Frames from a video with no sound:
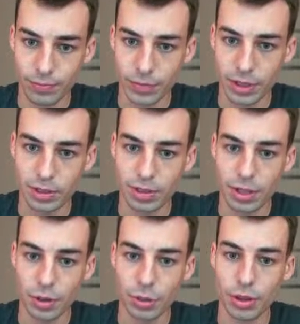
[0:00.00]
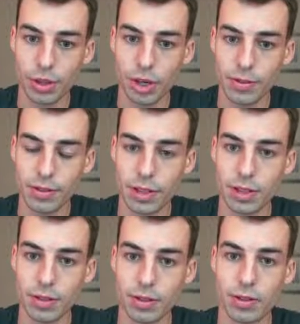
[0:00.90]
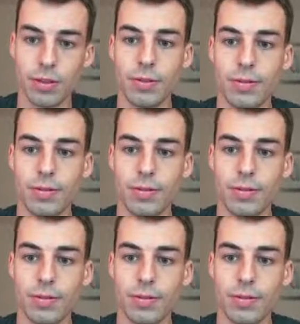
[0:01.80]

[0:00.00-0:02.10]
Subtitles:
let's say what the offset is.